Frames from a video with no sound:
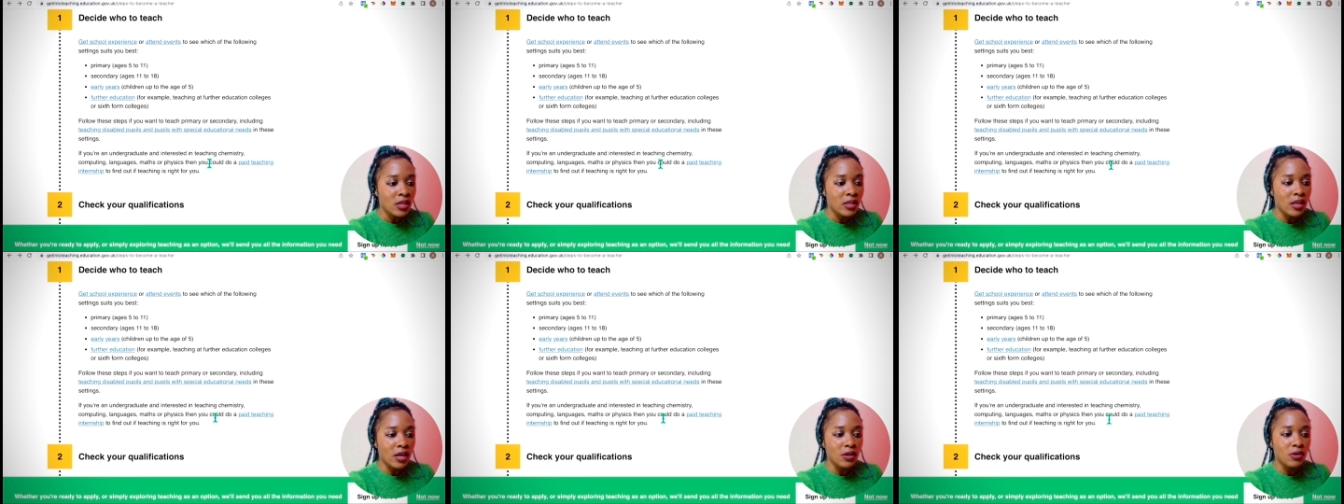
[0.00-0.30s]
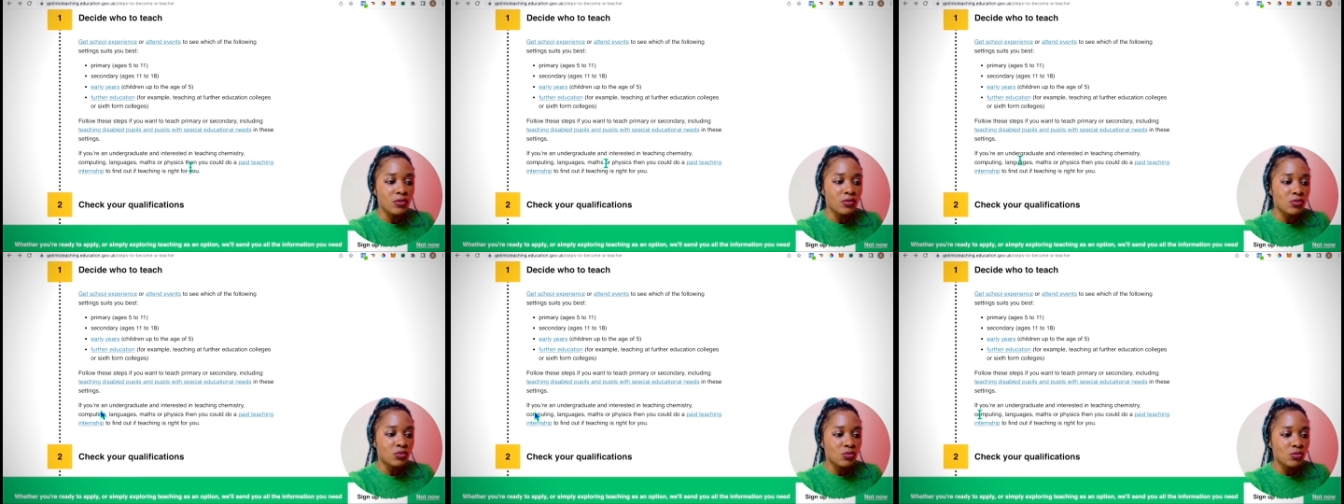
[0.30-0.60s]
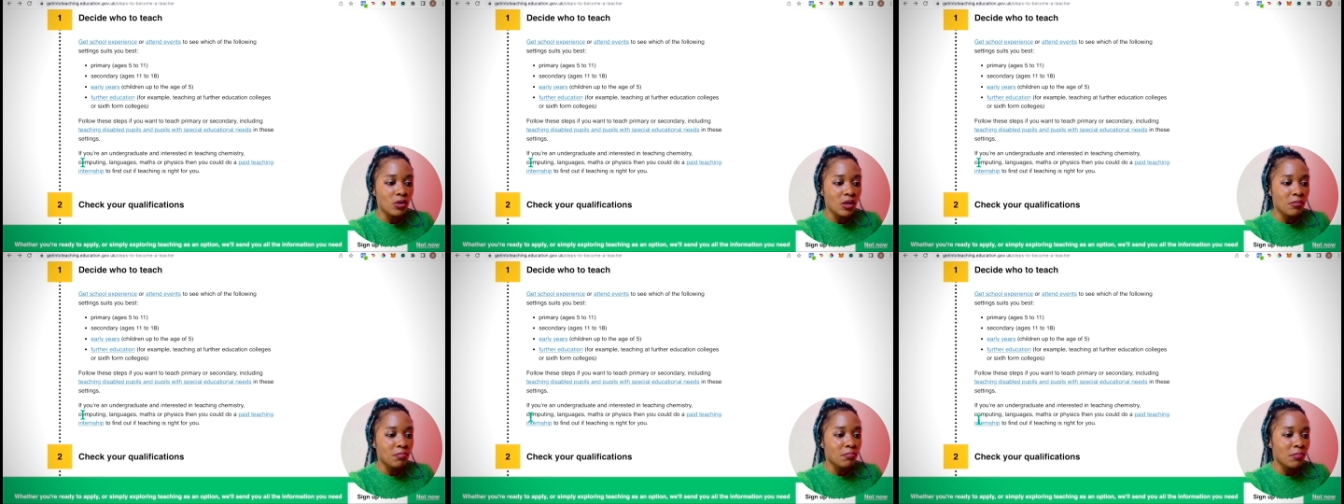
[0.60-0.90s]
then you could
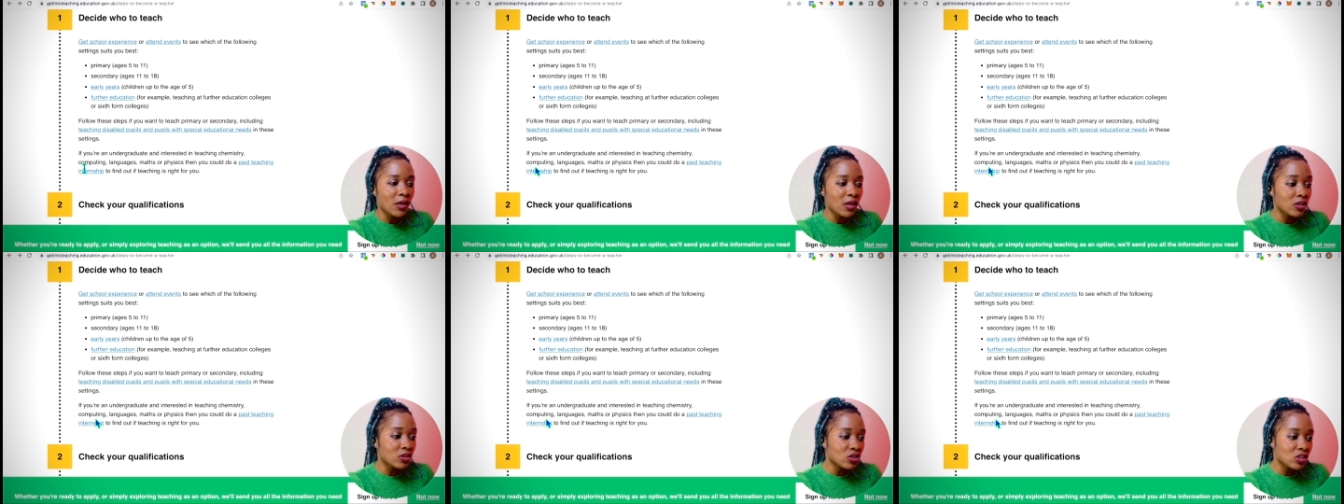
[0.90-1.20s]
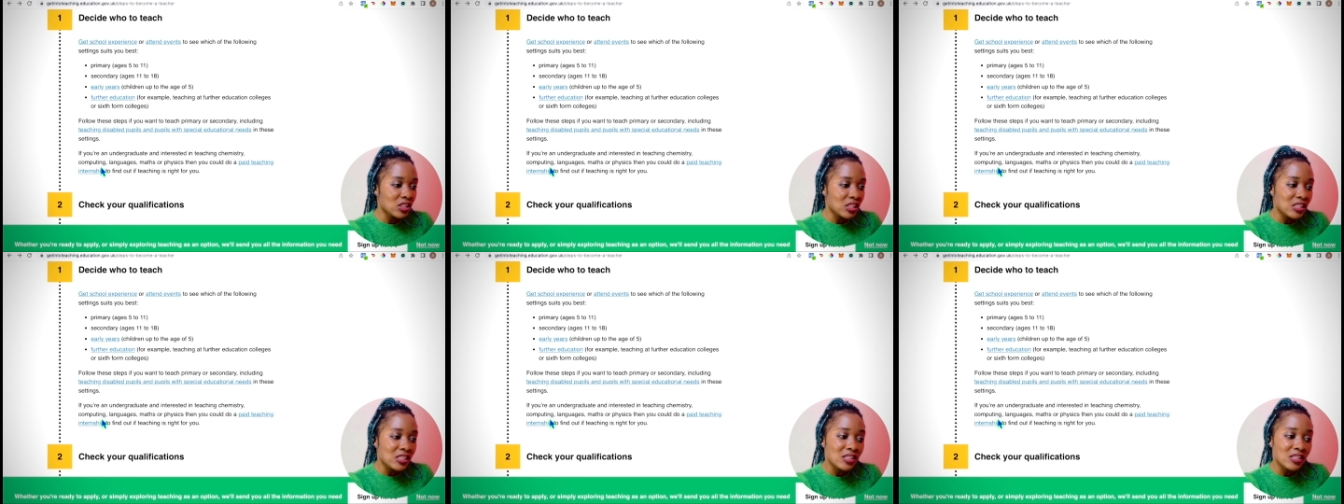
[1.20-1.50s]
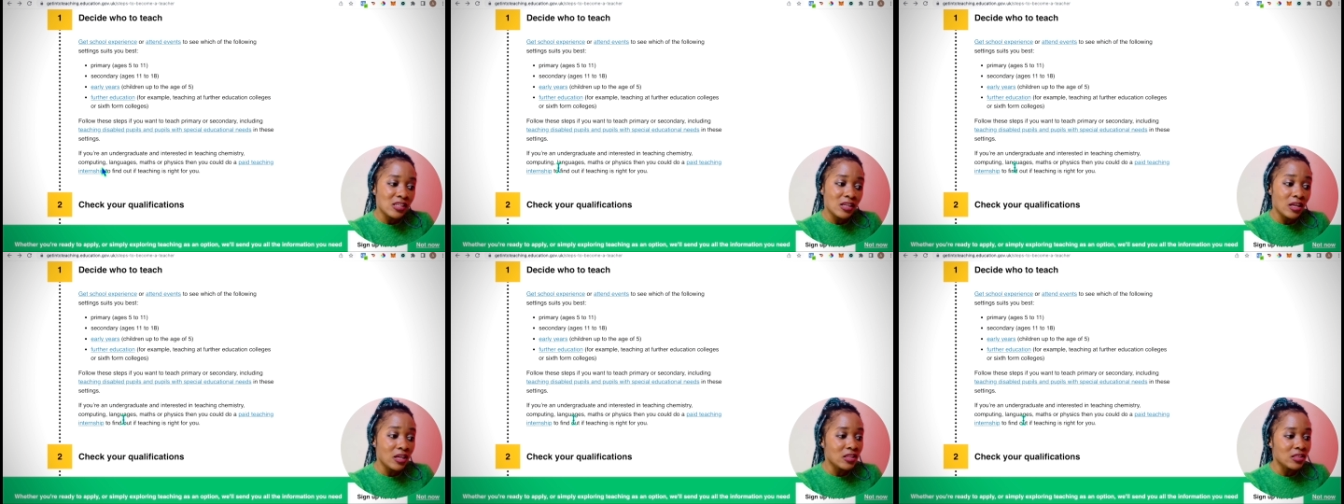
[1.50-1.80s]
do a paid
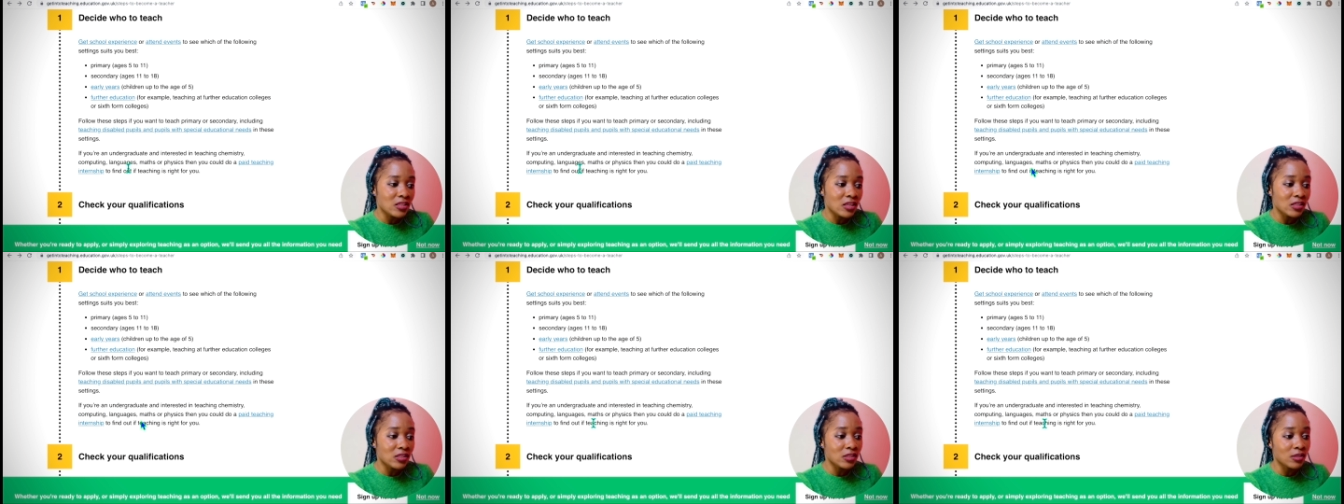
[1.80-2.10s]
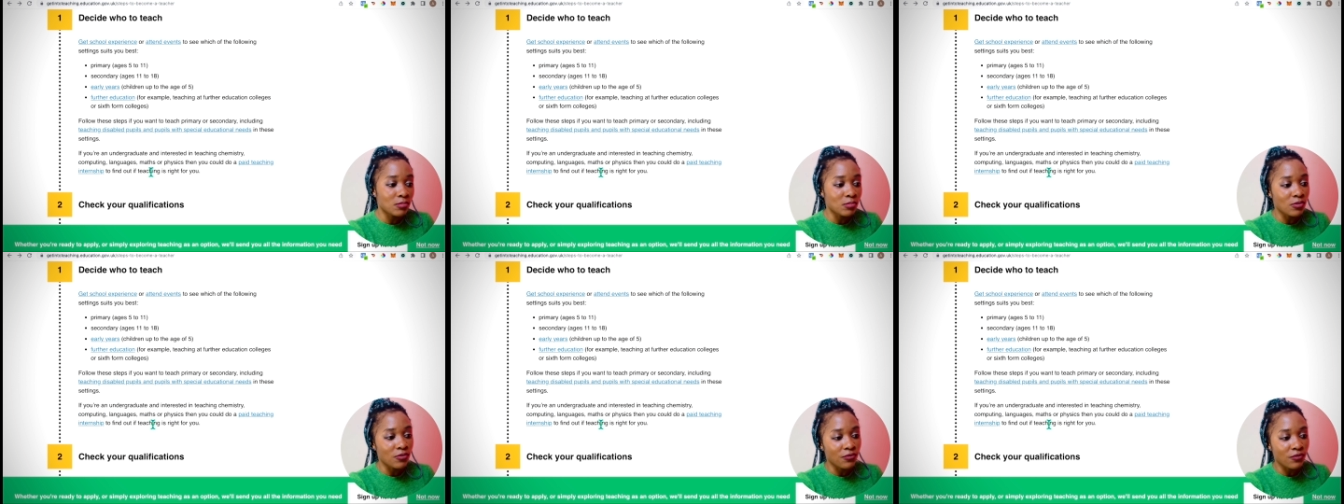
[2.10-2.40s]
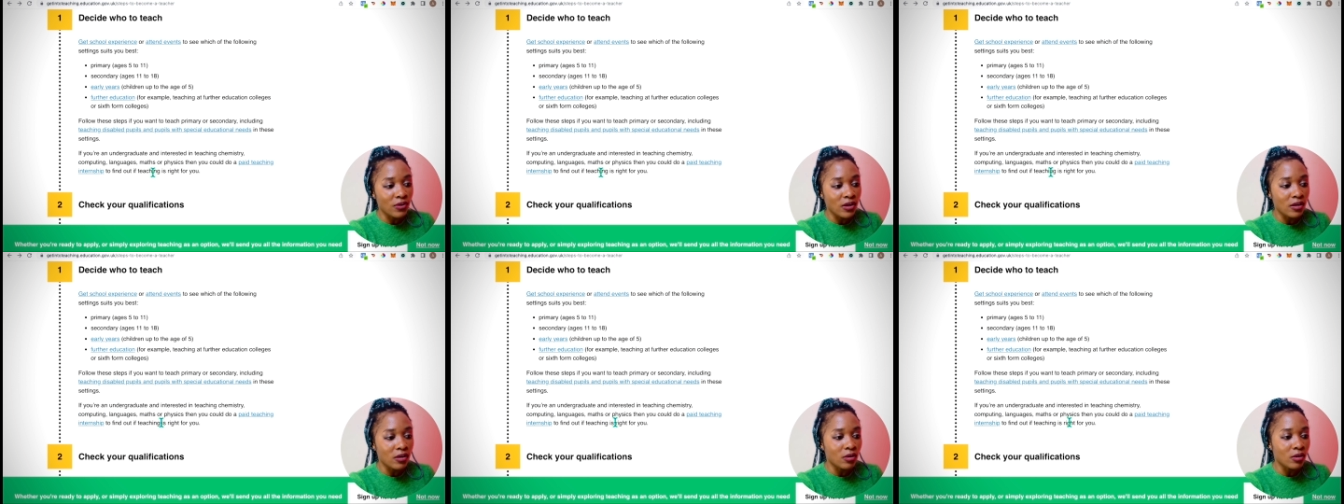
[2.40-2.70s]
teaching internship to
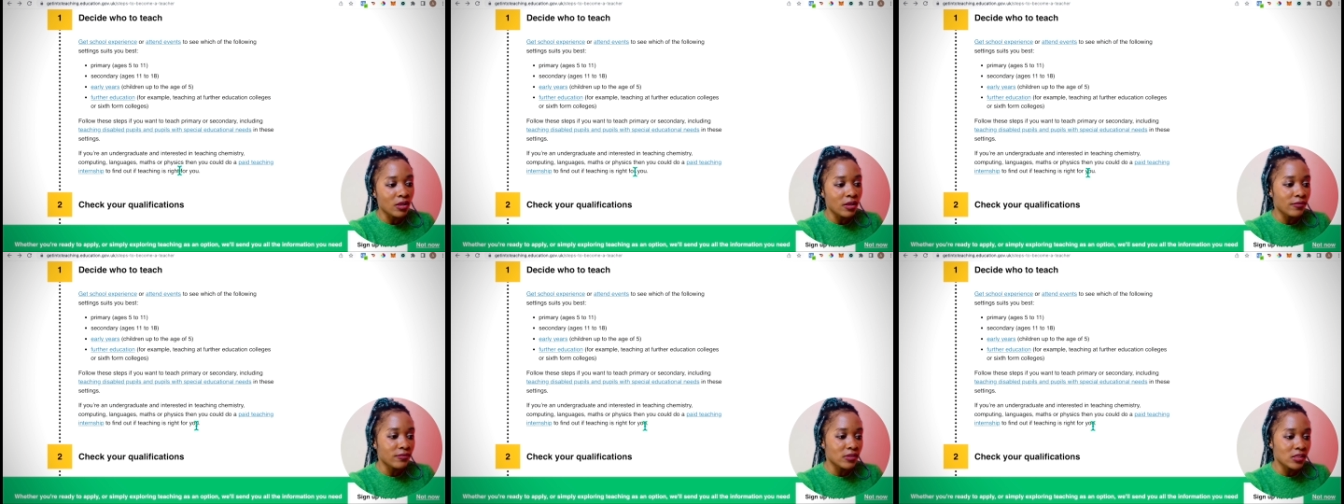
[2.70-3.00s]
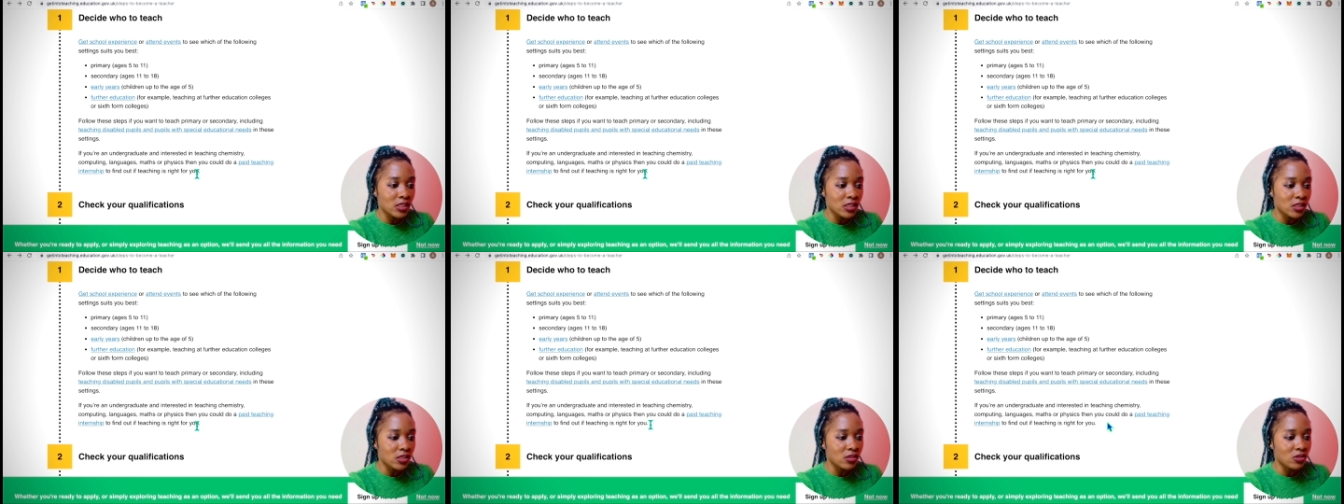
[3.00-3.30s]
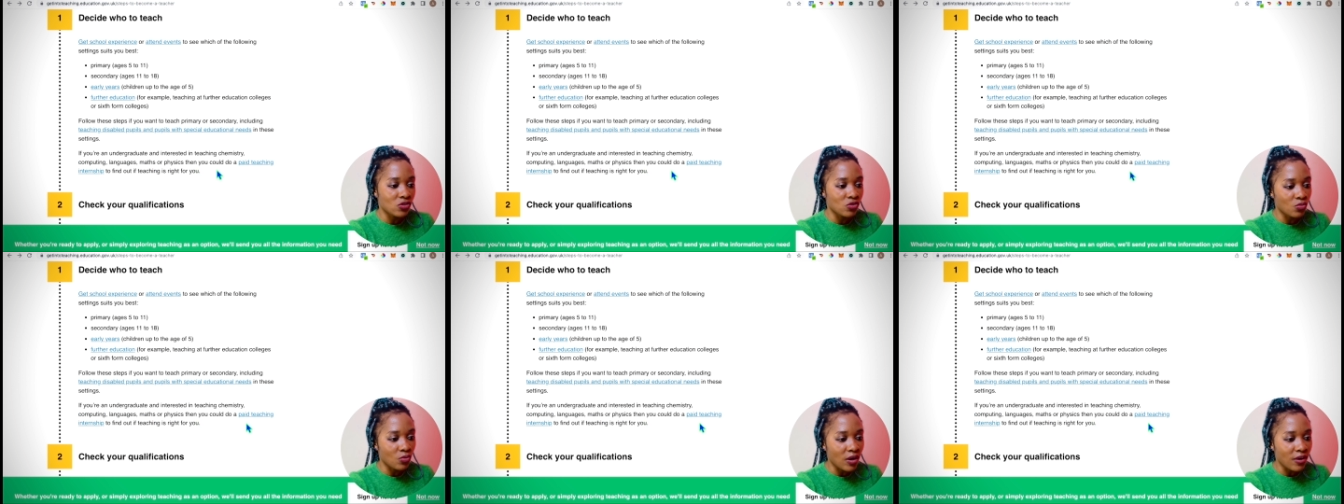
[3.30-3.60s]
find out if teaching
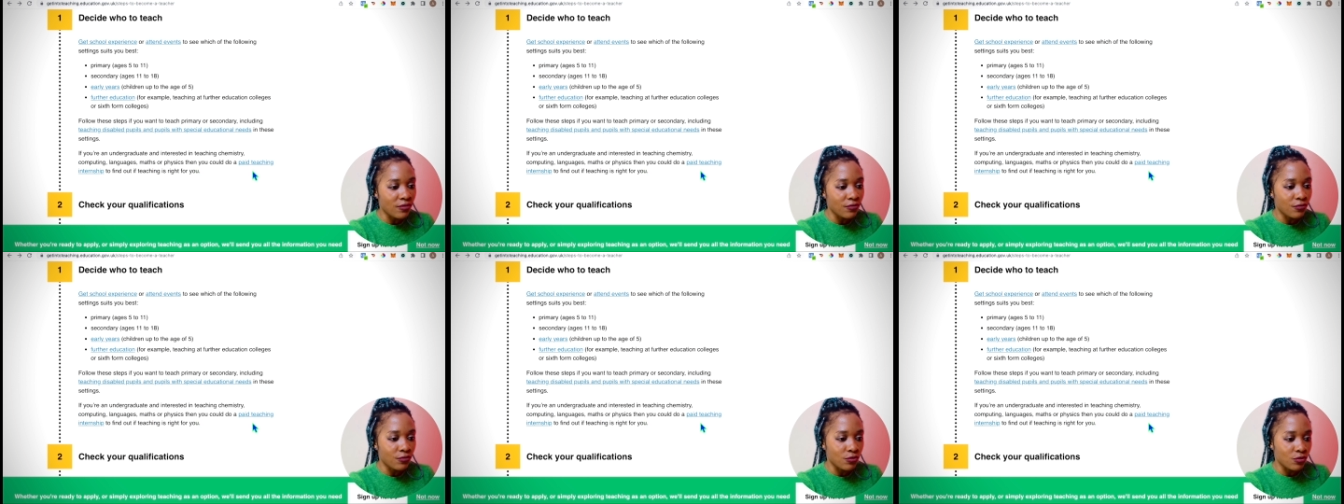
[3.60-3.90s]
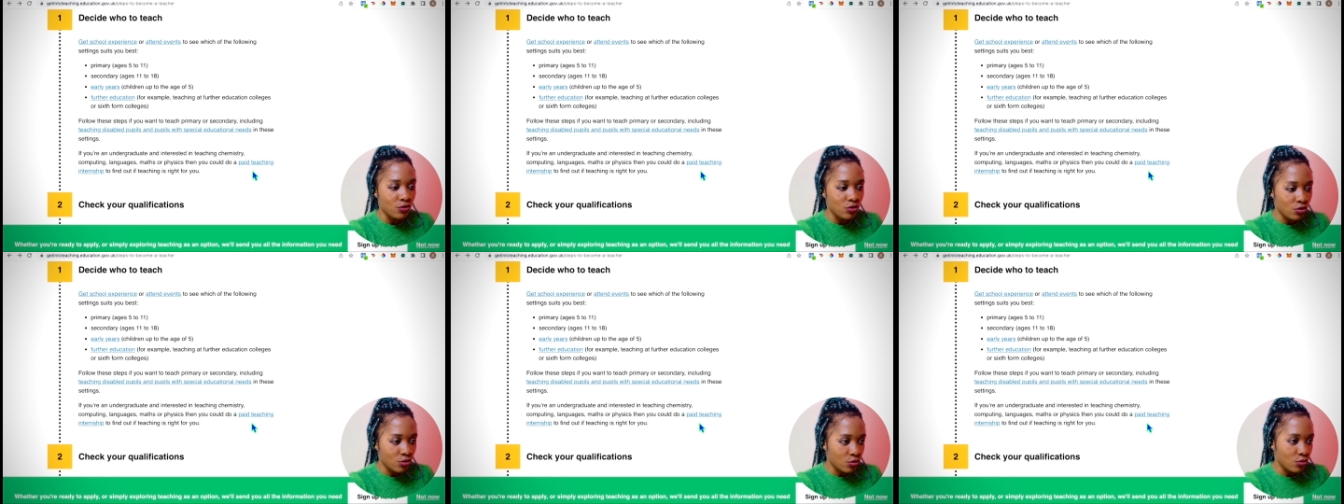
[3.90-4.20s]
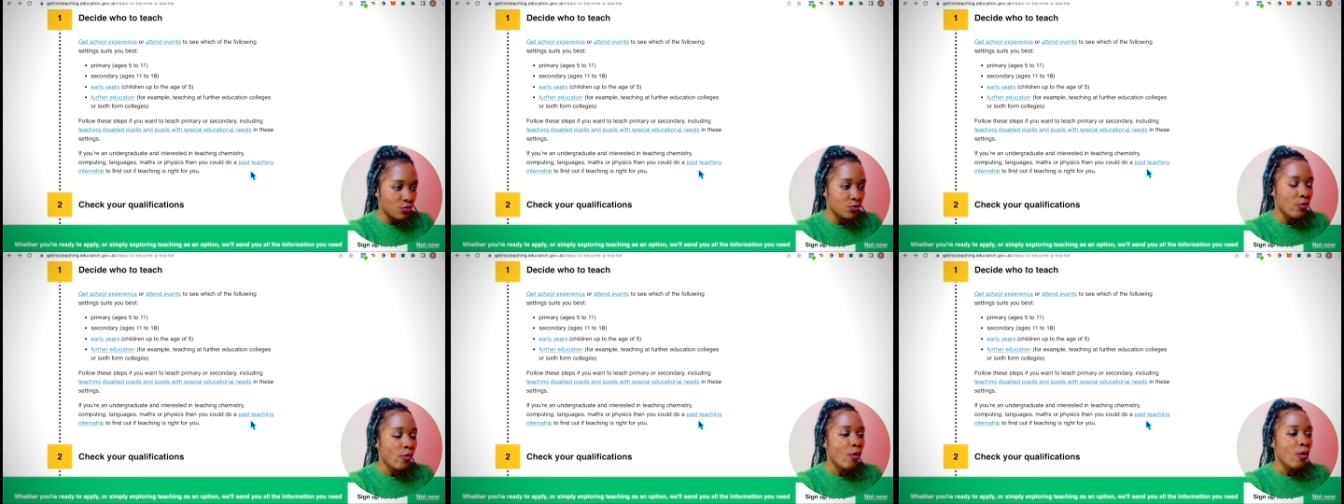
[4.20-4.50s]
is right for
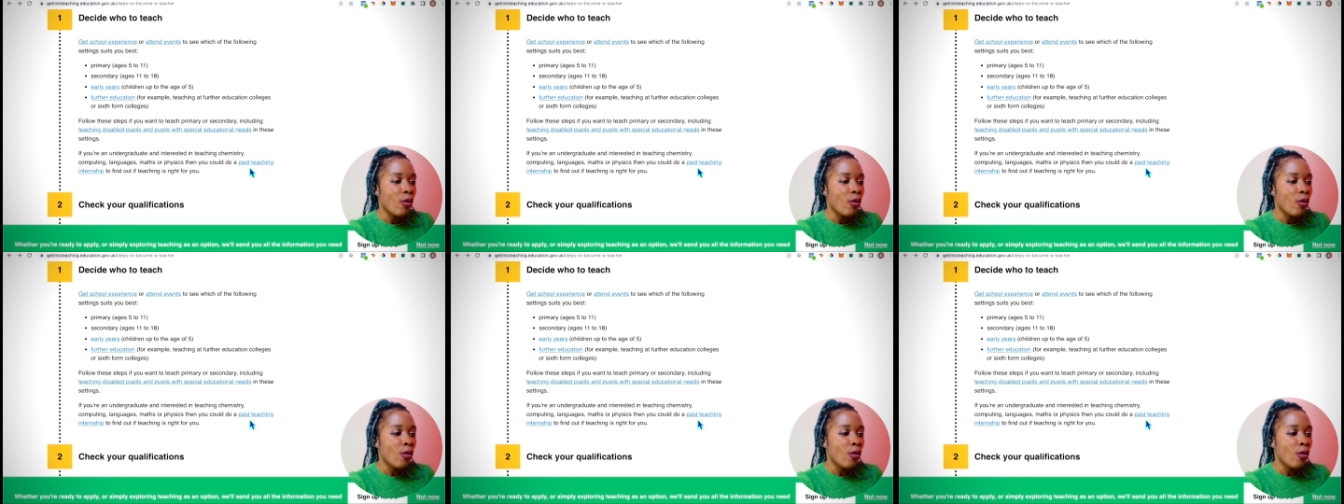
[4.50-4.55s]
you.